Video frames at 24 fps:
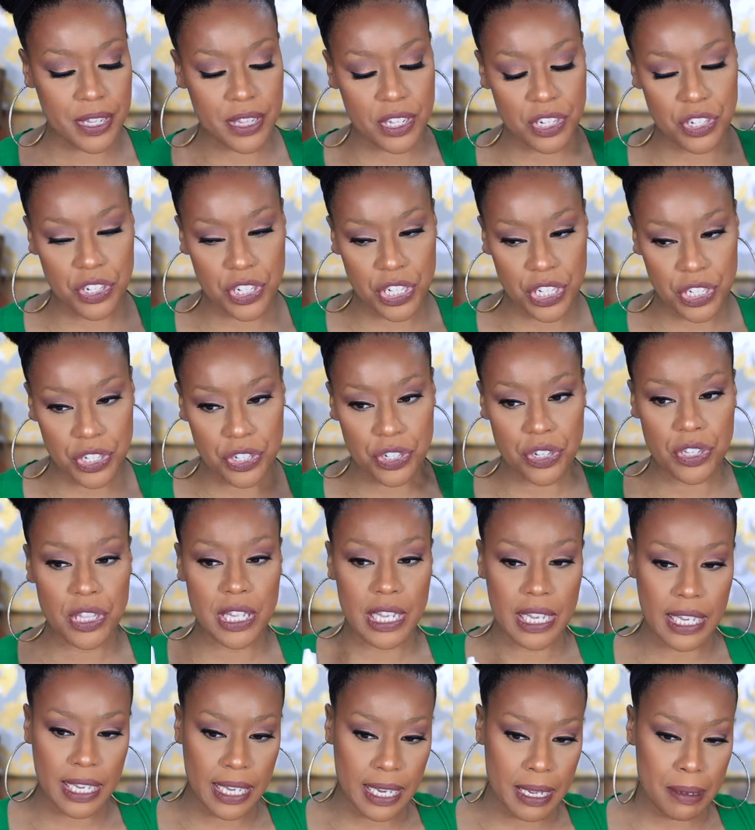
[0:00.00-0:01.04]
the ginger, the
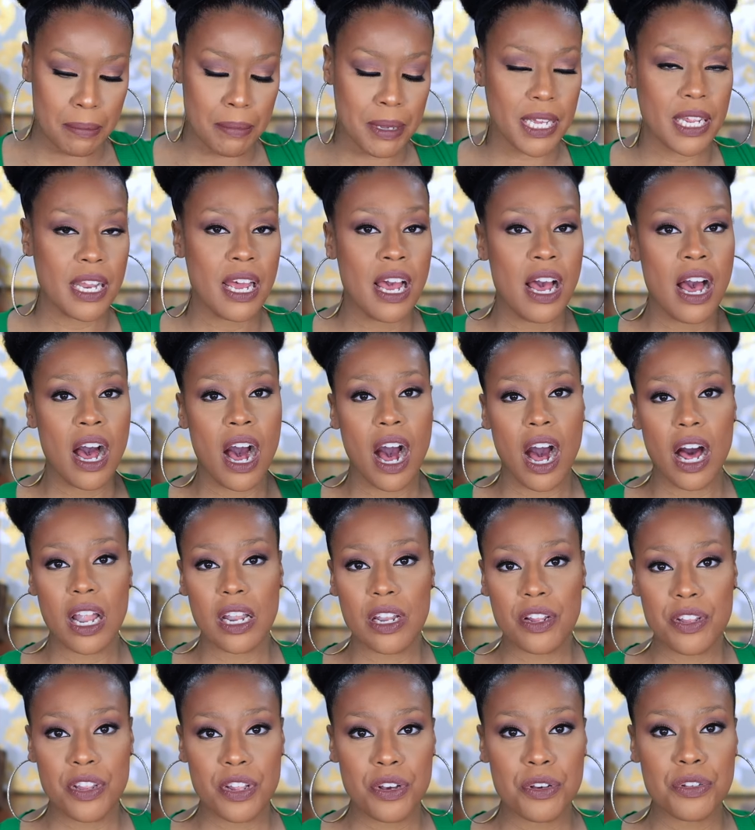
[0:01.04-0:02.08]
lemon, all
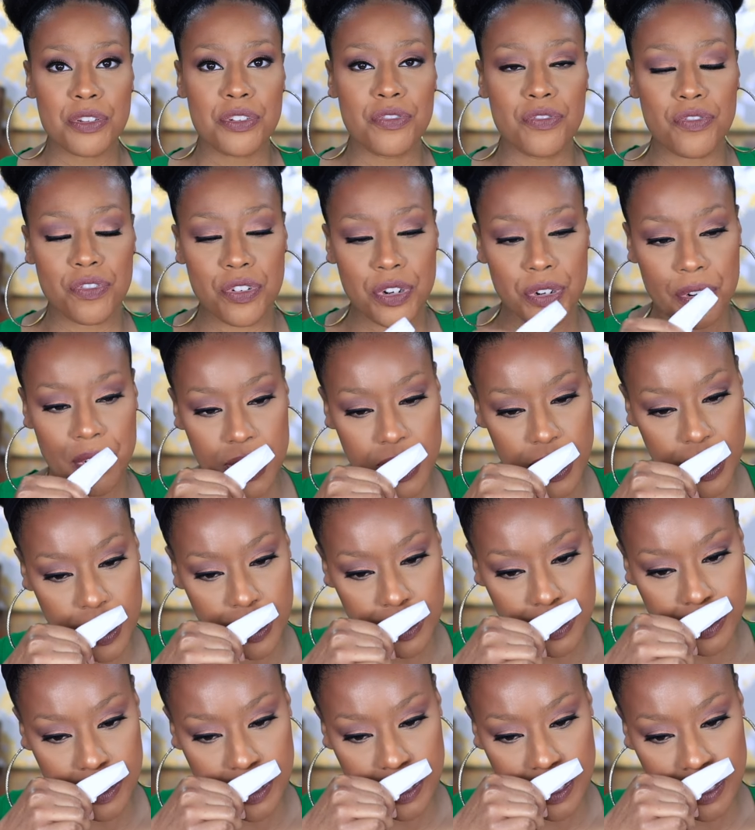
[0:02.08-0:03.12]
of those fruity
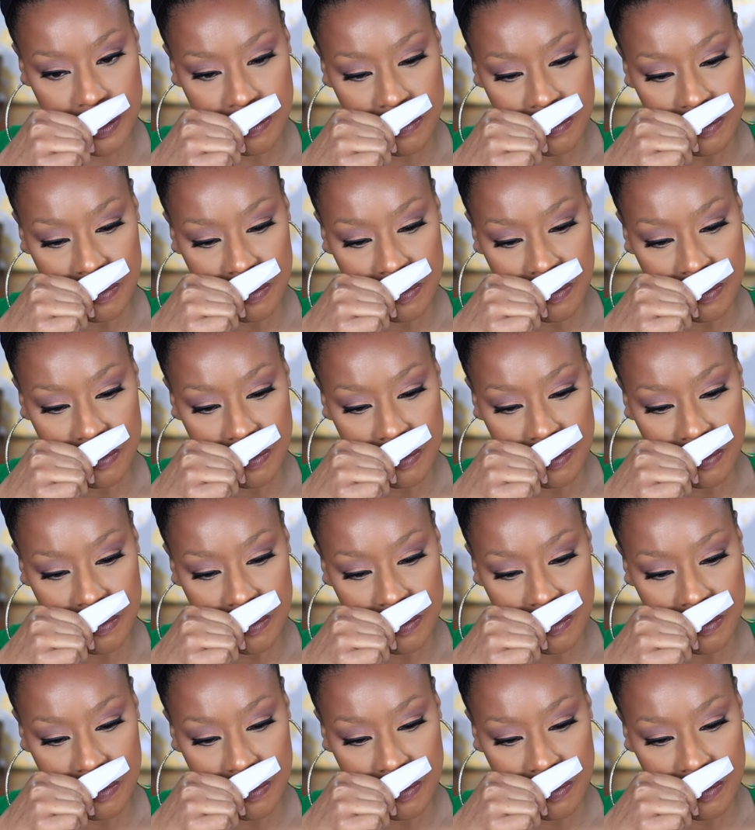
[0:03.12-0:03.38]
notes